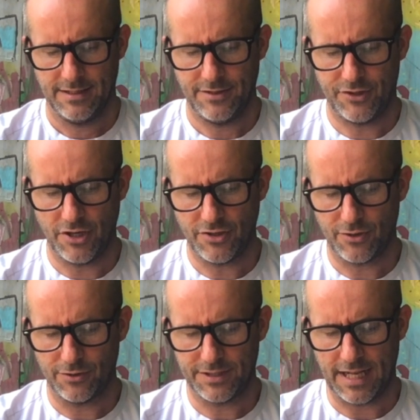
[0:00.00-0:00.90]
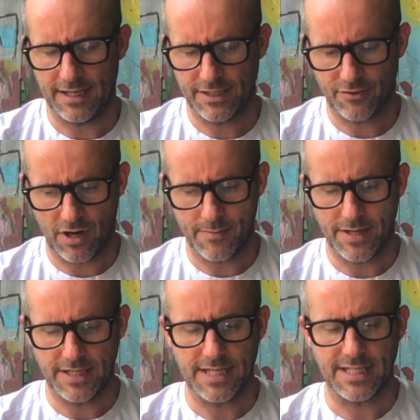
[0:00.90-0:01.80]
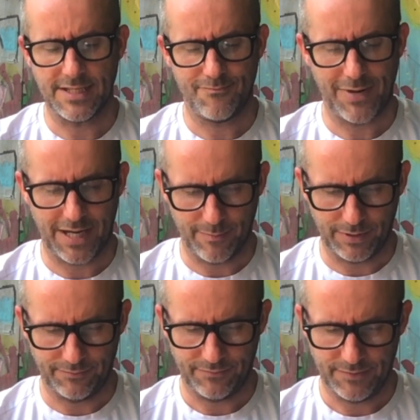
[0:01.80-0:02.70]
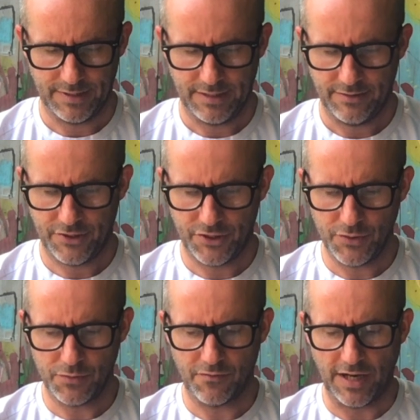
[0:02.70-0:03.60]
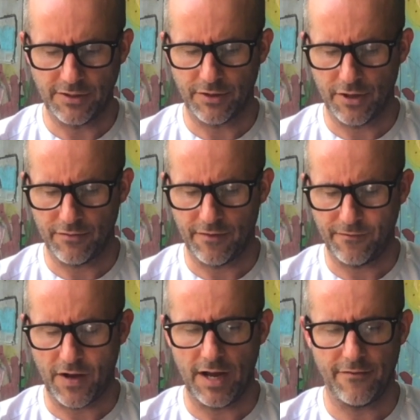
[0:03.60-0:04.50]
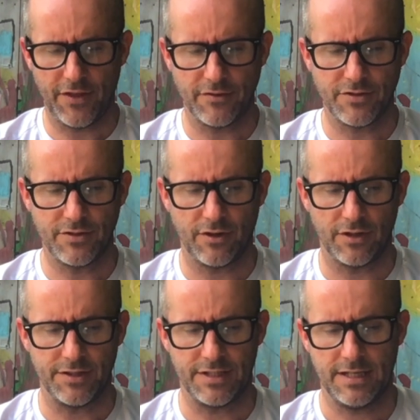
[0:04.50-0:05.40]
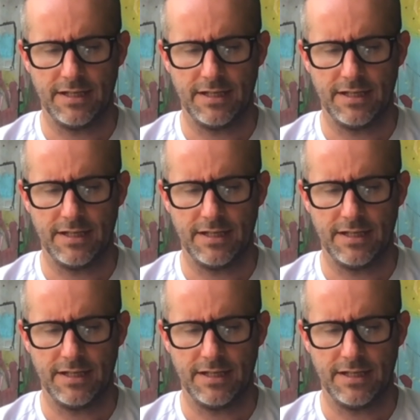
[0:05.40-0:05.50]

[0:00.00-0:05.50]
The judge called Stanley's crime despicable. The shoes were valued at over $5,000.